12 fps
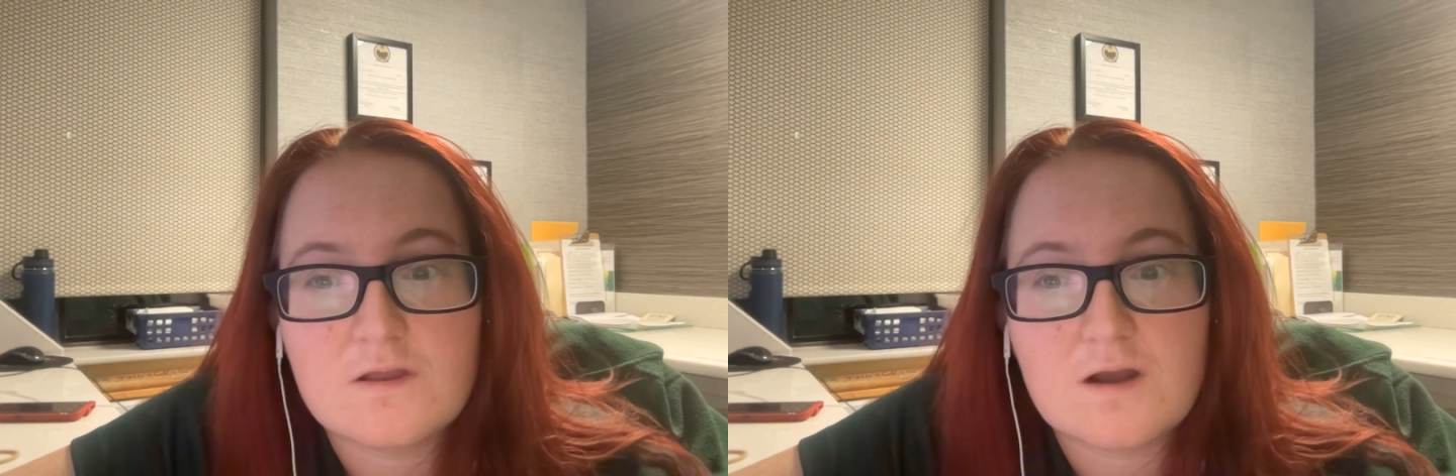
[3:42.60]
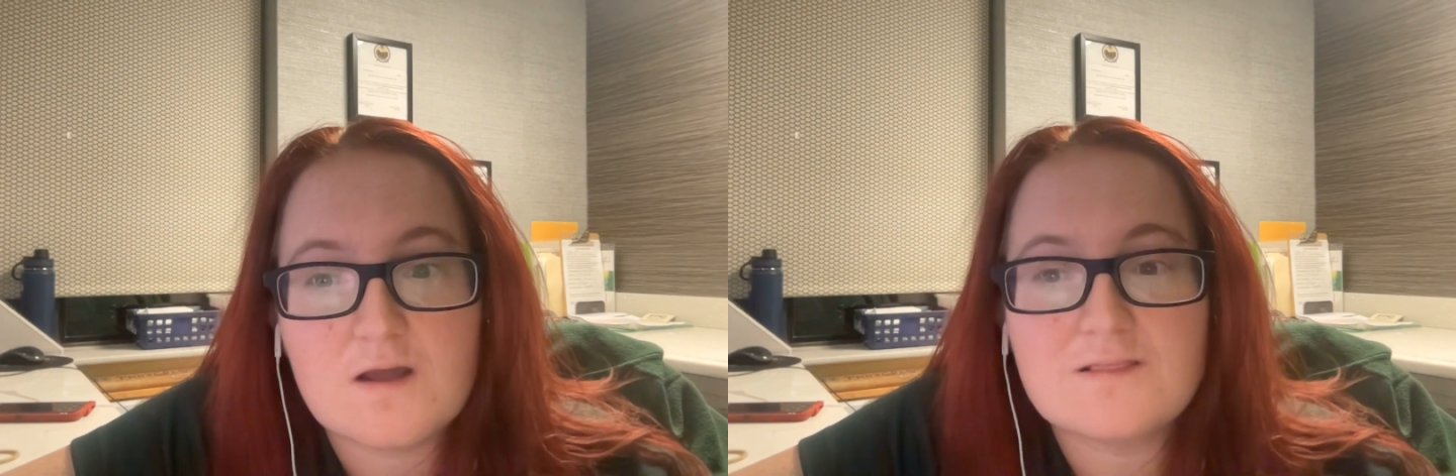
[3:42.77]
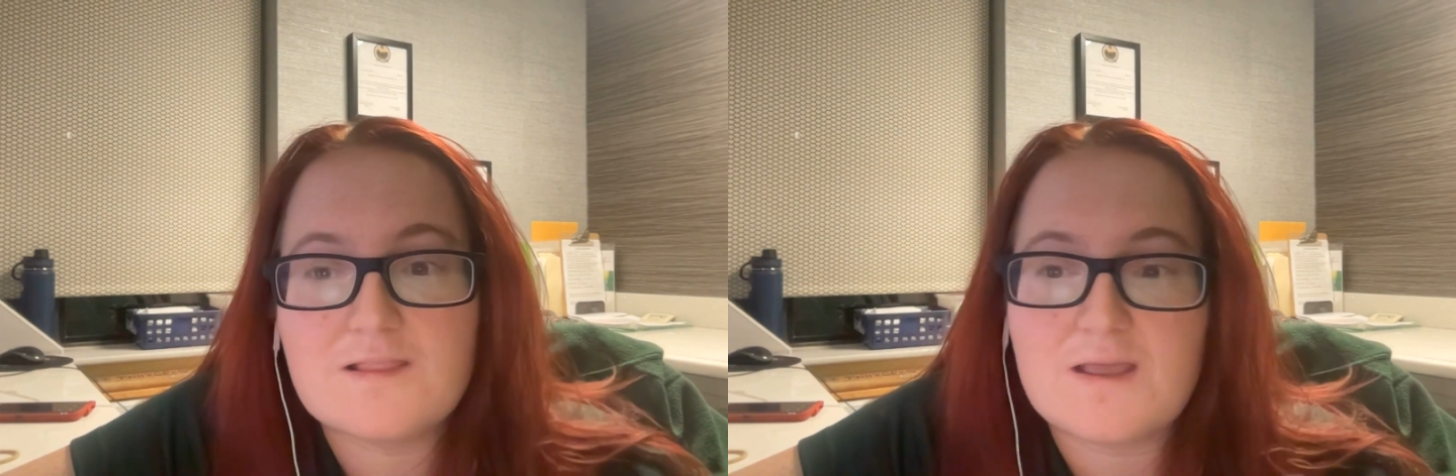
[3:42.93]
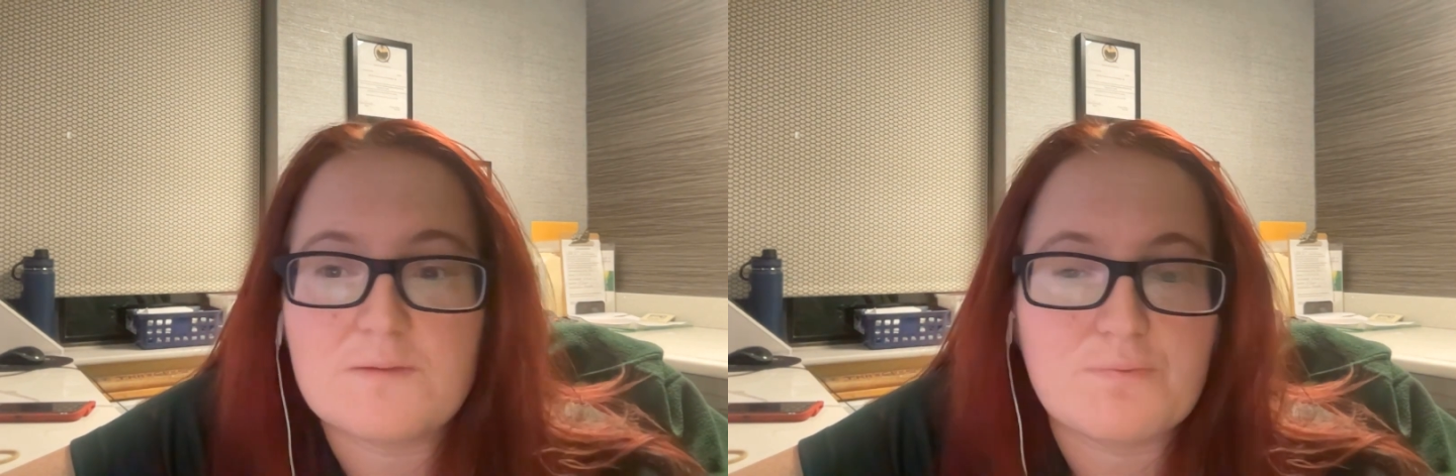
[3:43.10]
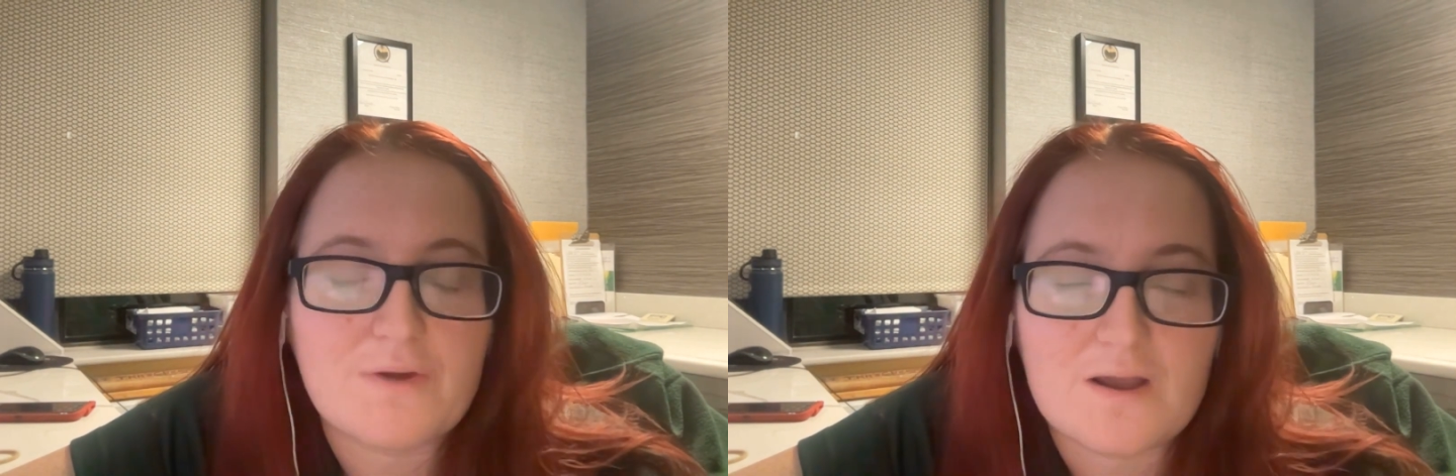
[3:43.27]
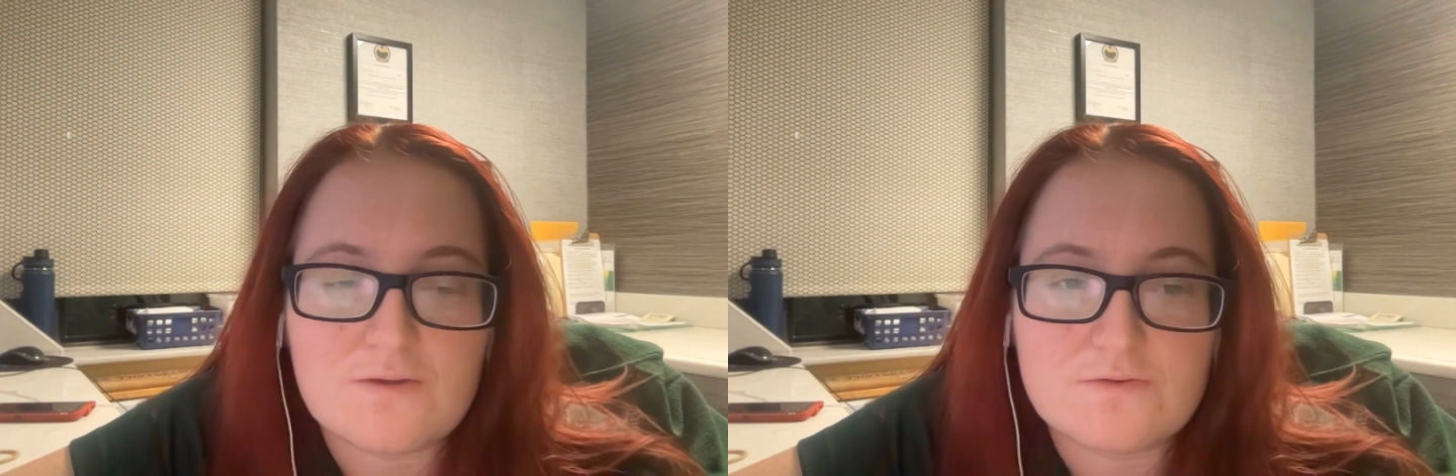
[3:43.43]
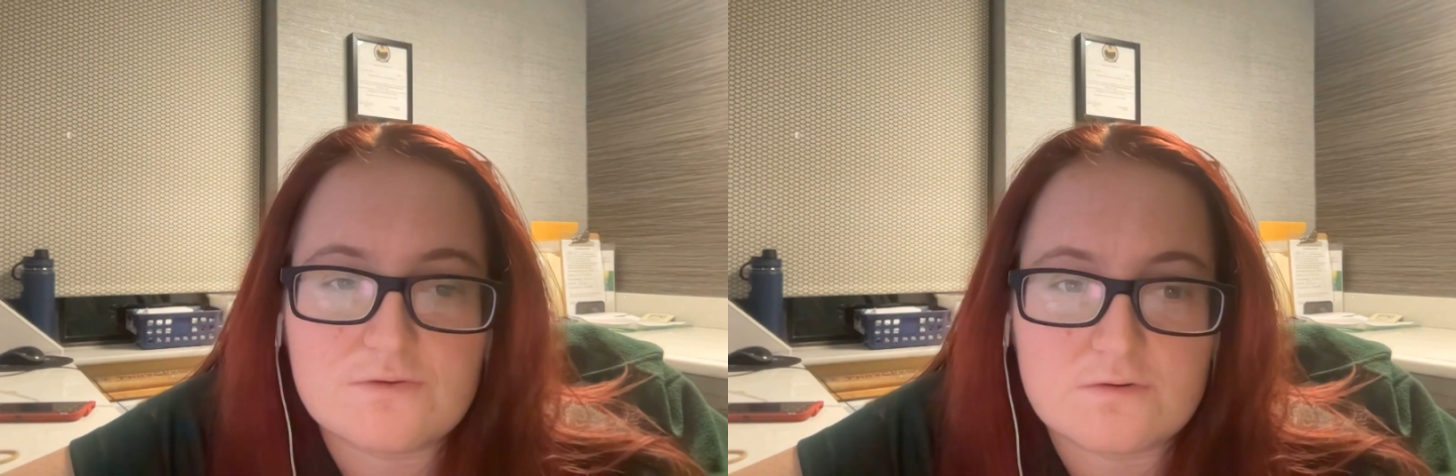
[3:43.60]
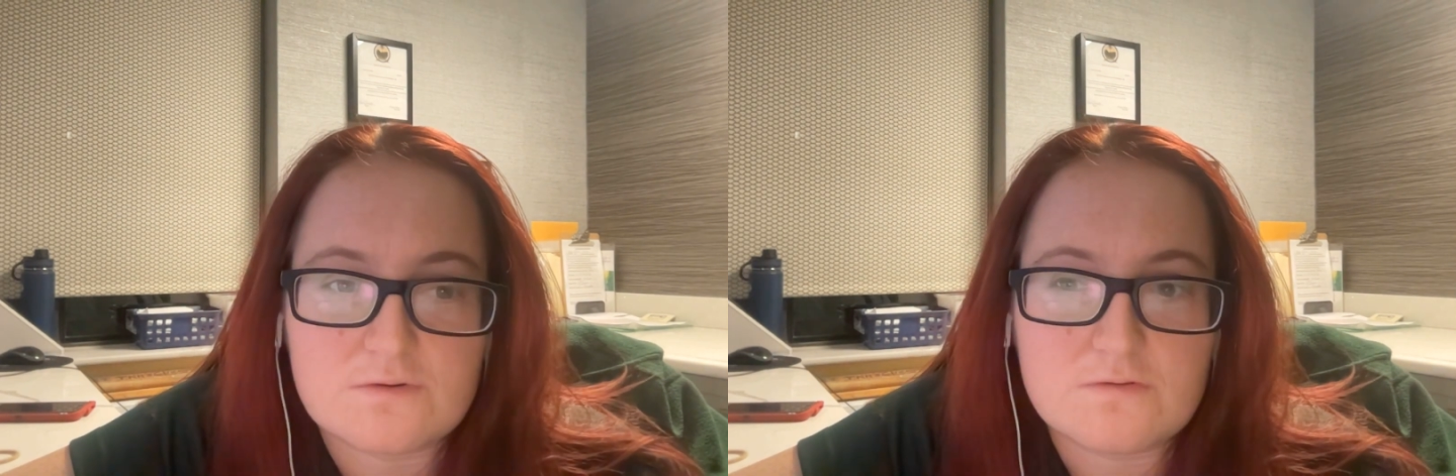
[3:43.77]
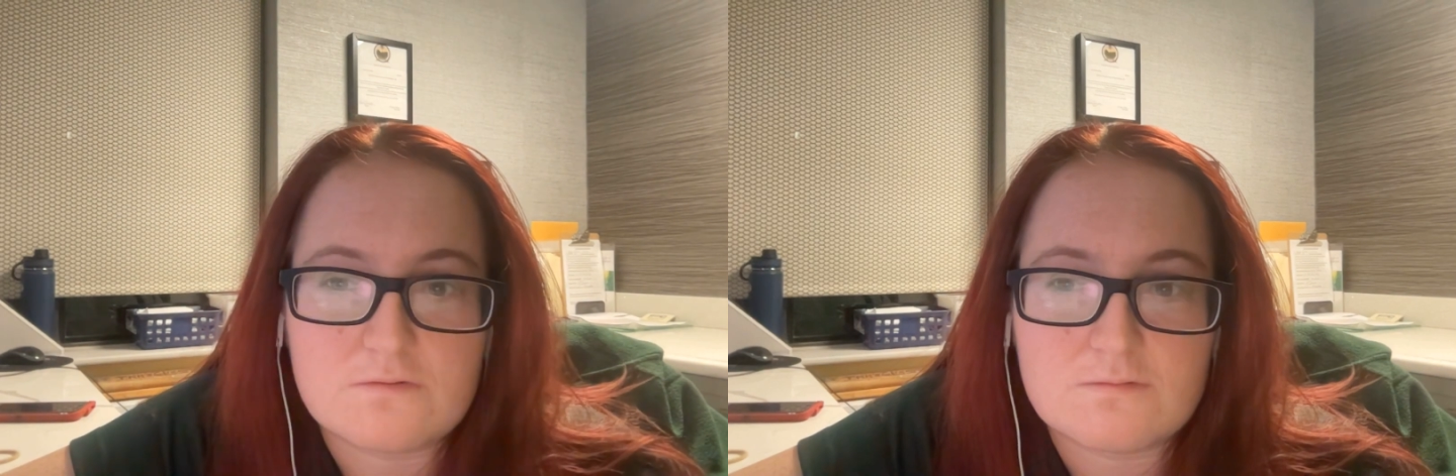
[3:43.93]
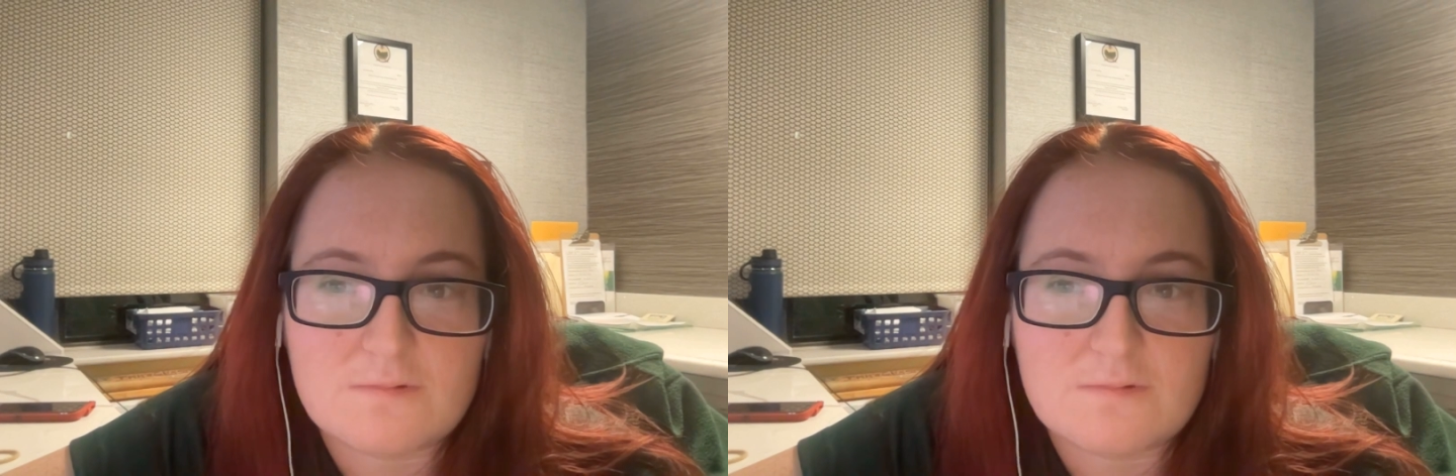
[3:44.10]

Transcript: Unlike browser